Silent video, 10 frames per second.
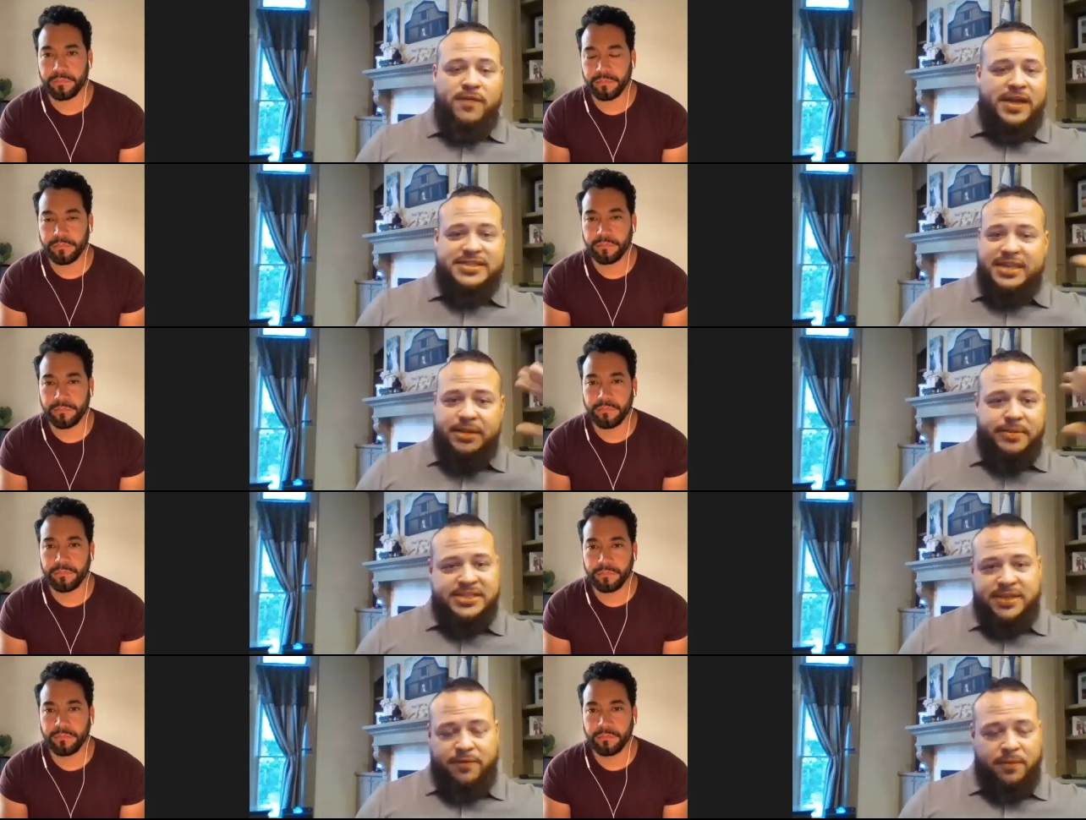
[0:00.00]
Speaker 1: that's
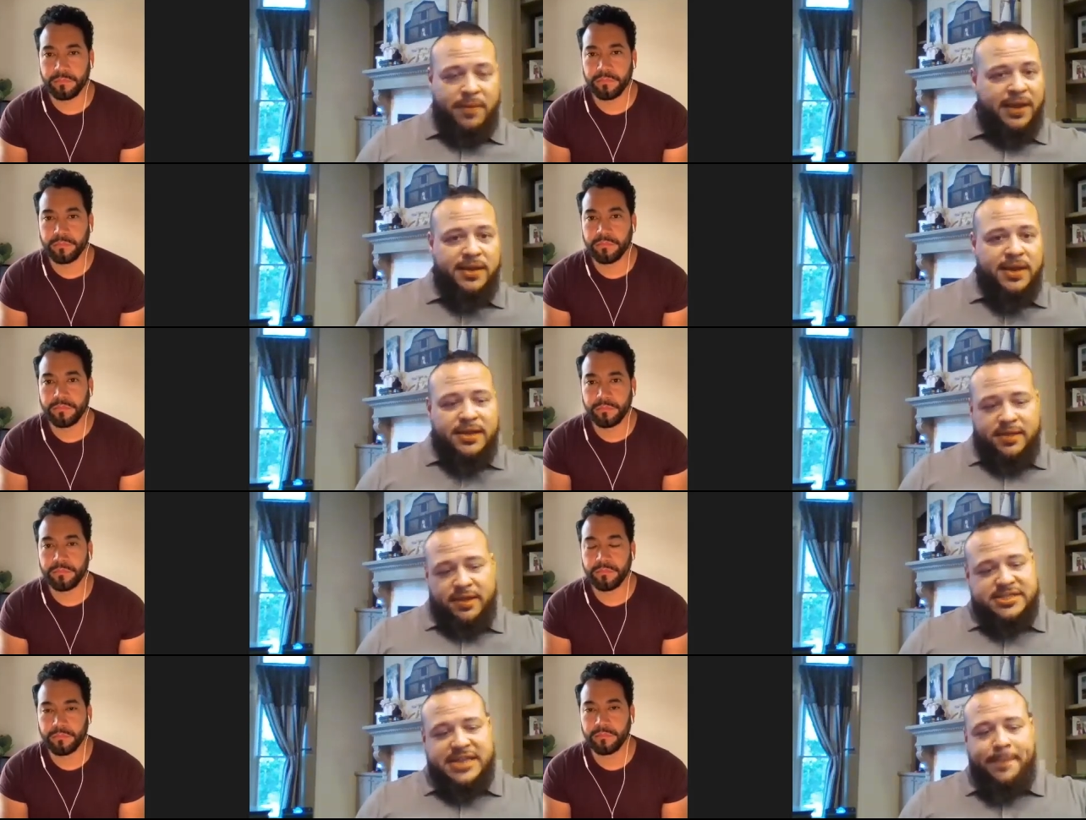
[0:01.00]
intimacy for men. They'll
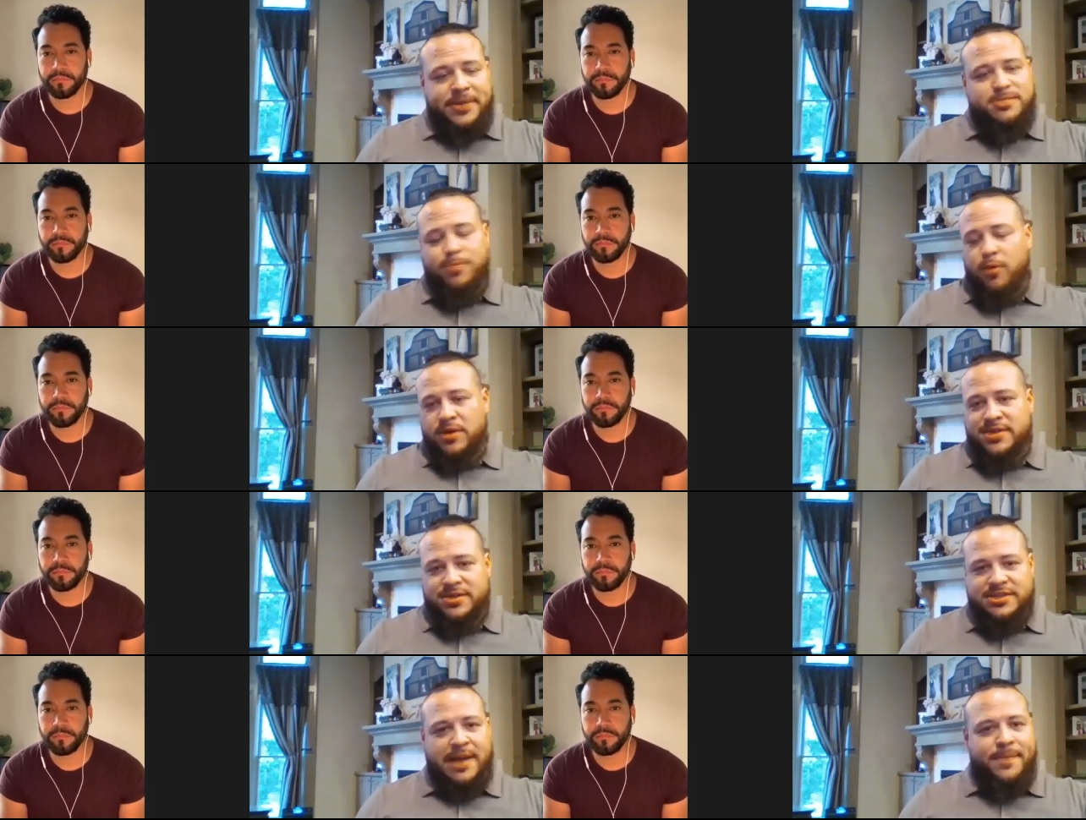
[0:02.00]
stop at sports. They'll
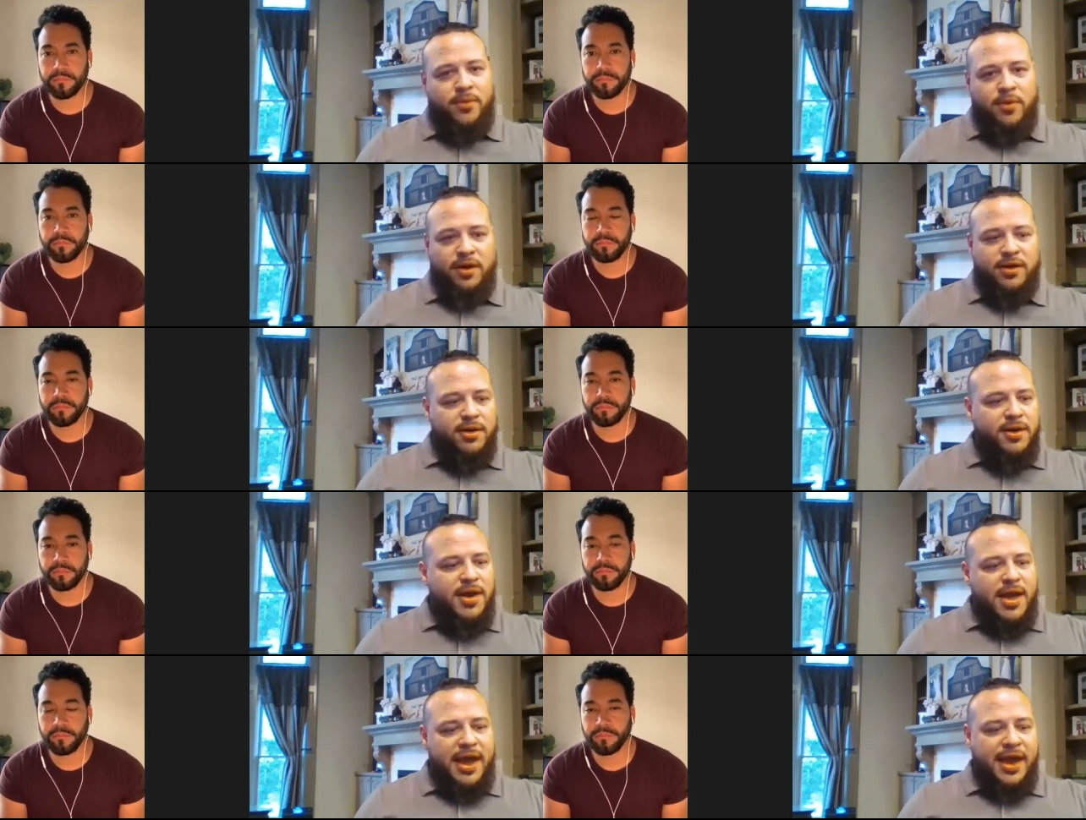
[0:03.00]
stop at work,
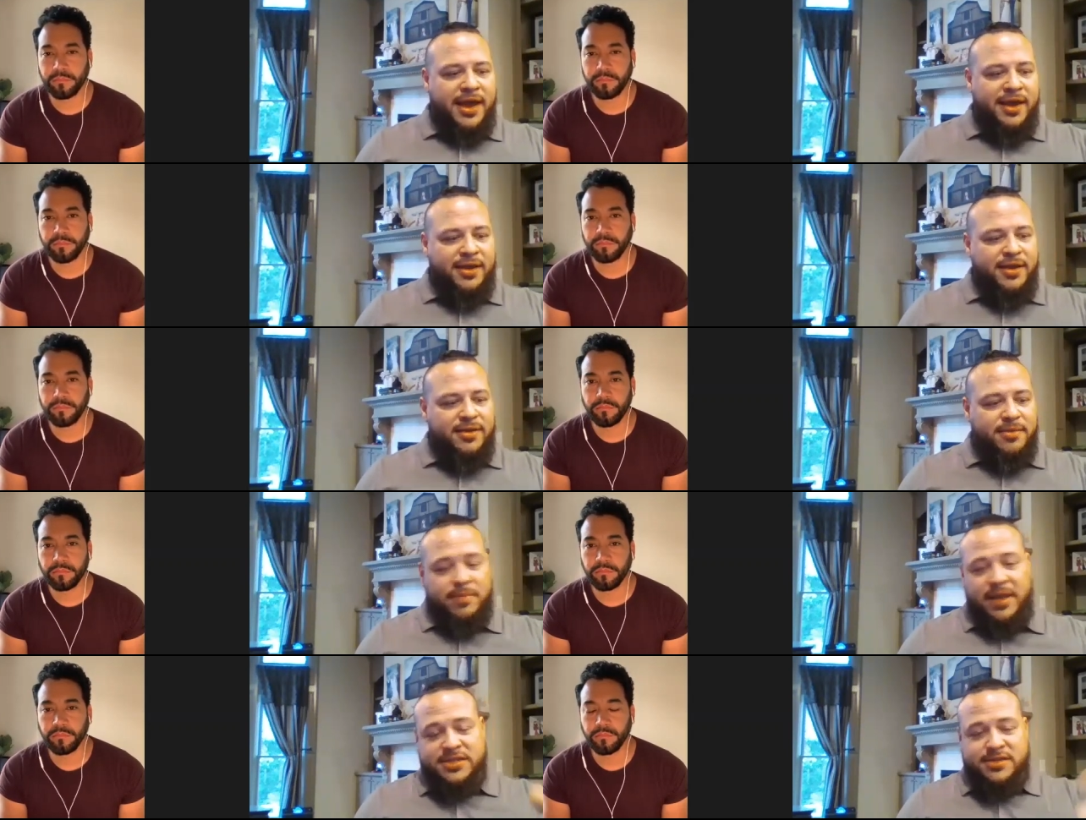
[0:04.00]
and
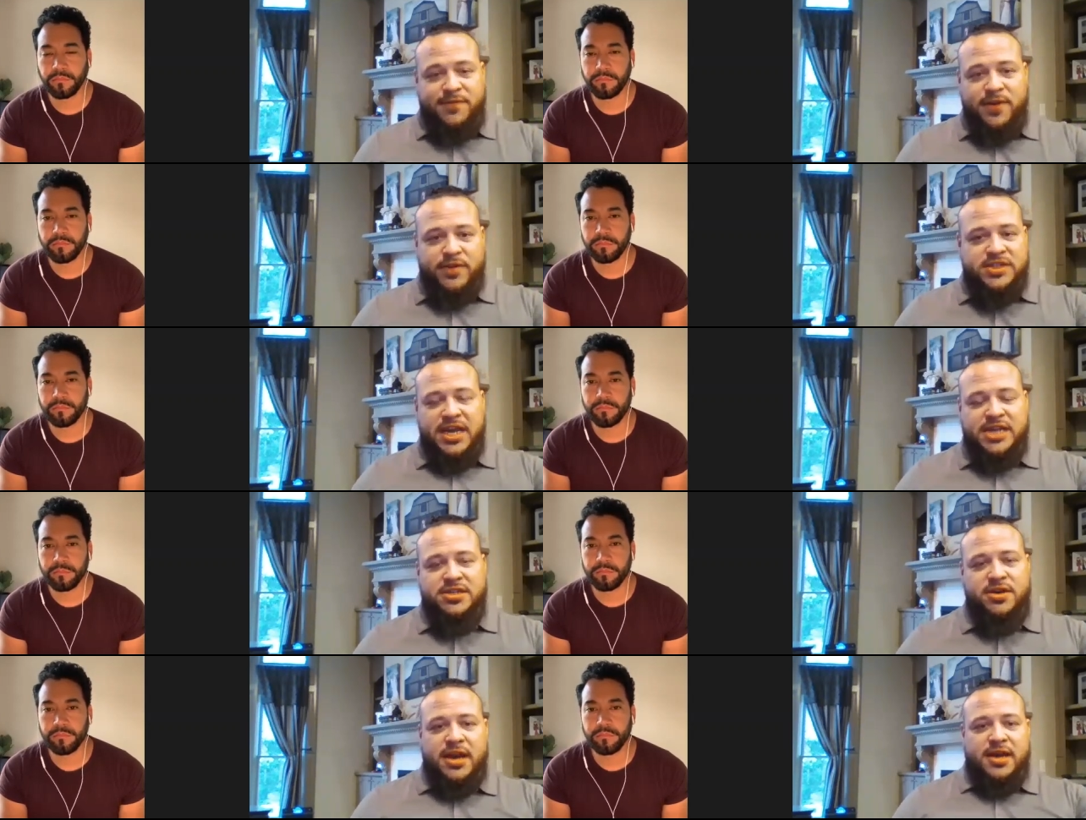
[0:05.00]
because the fear of rejection,
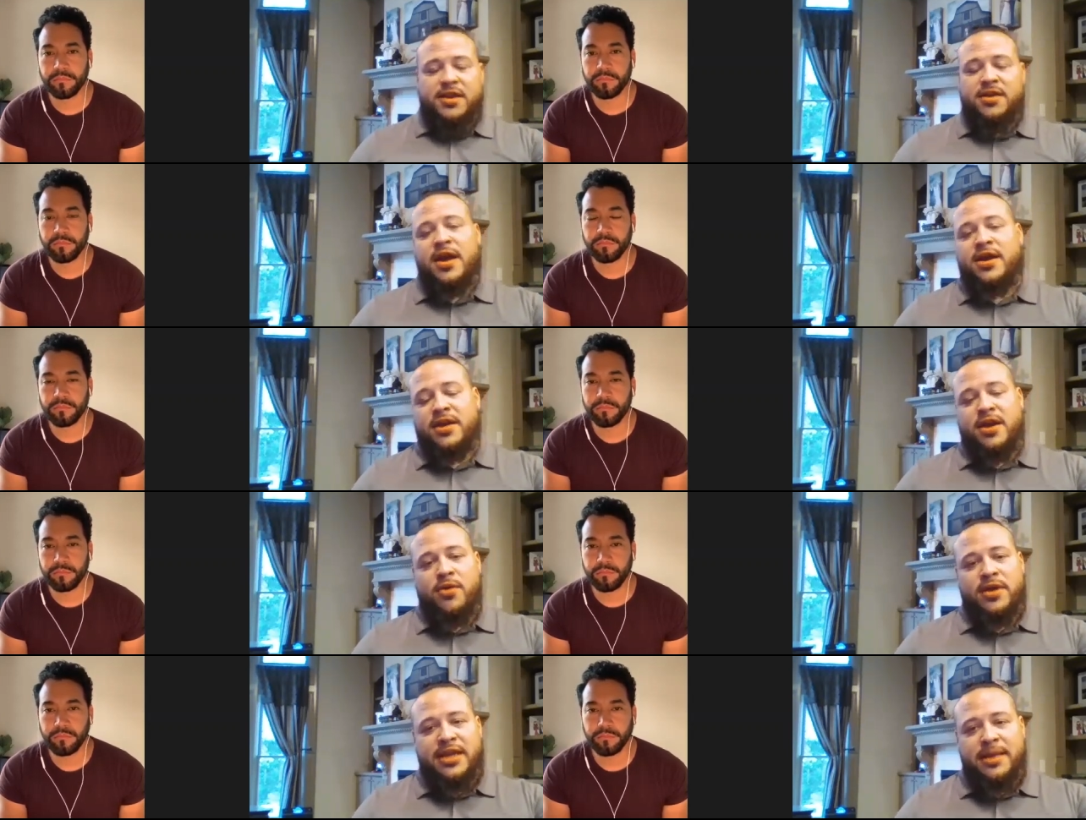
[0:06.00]
they're not they're not going to go
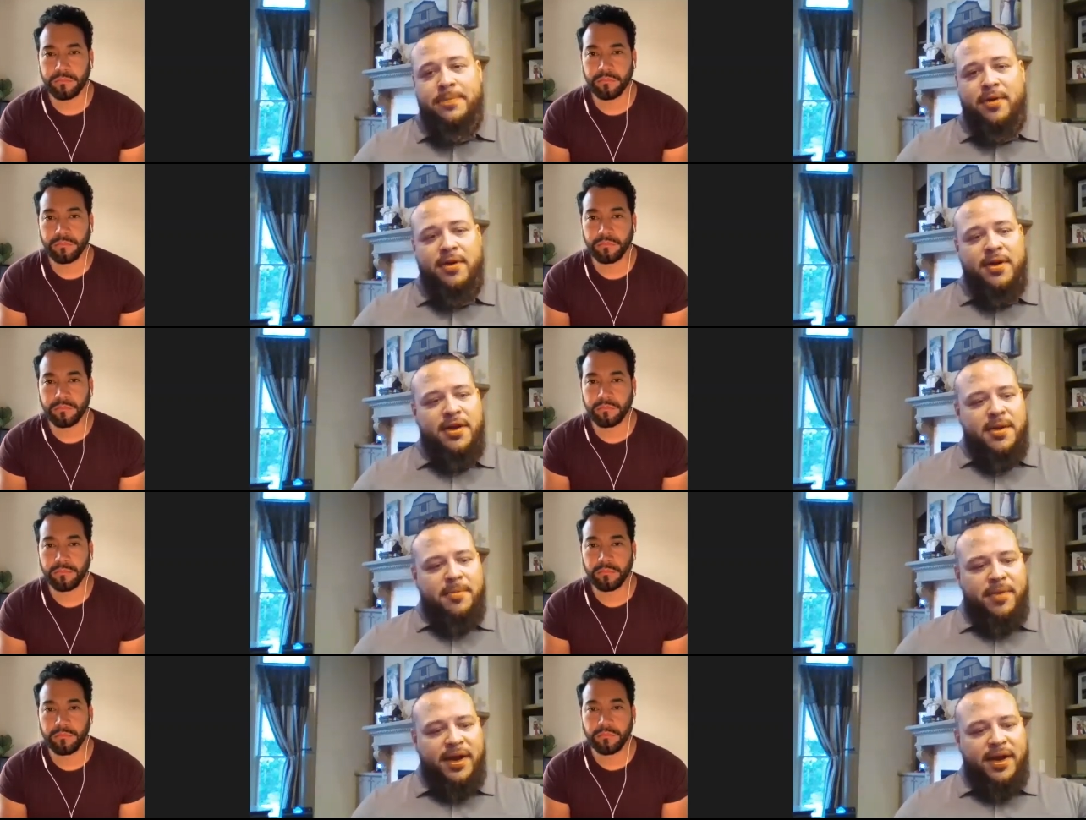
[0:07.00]
any deeper.
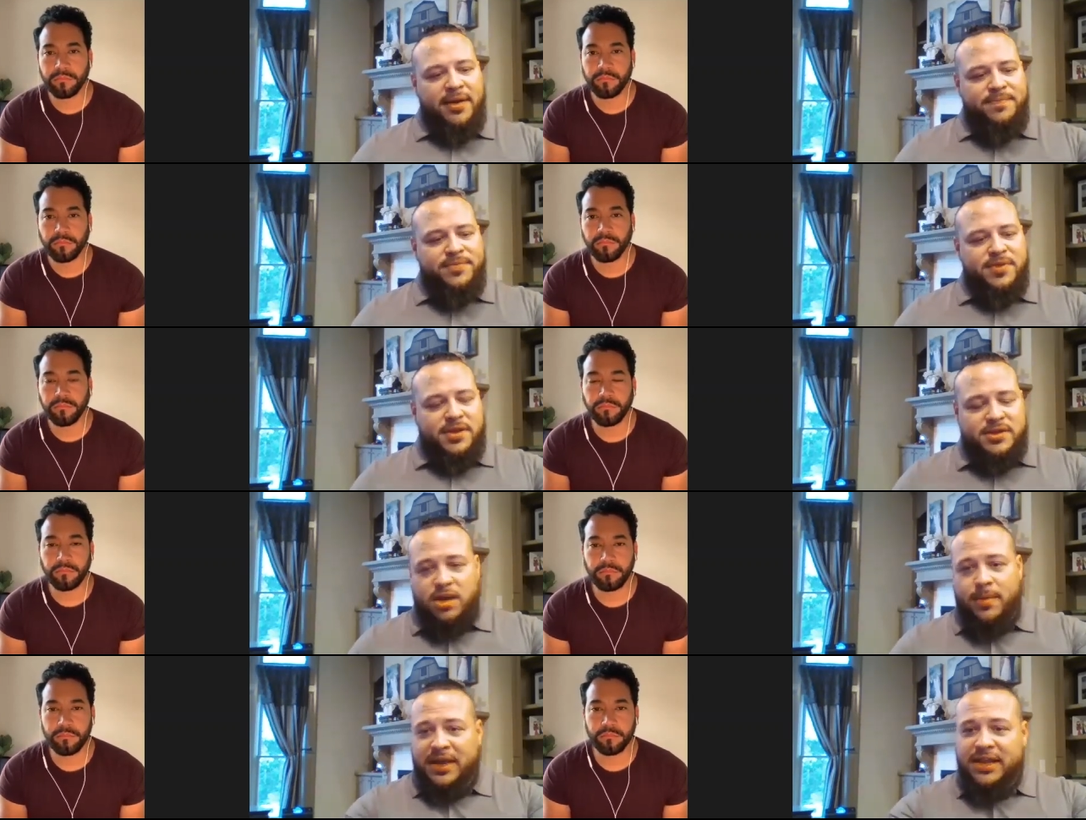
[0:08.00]
But
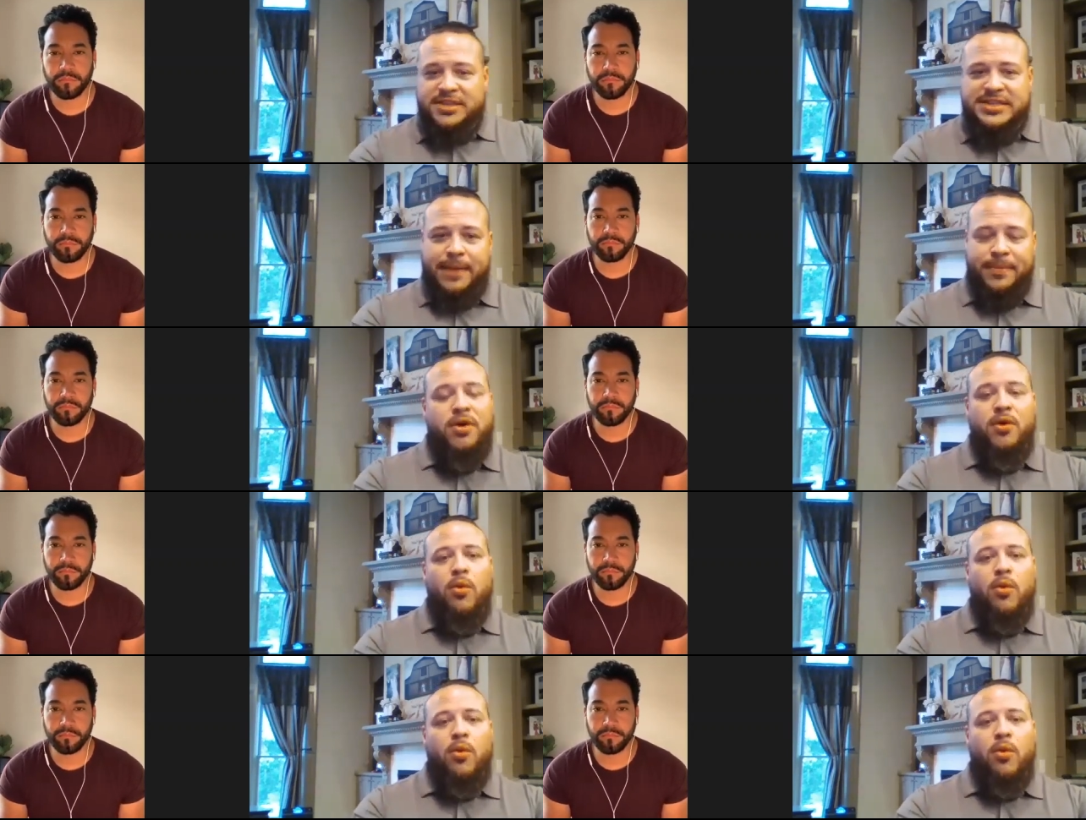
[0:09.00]
talking about killing taboo,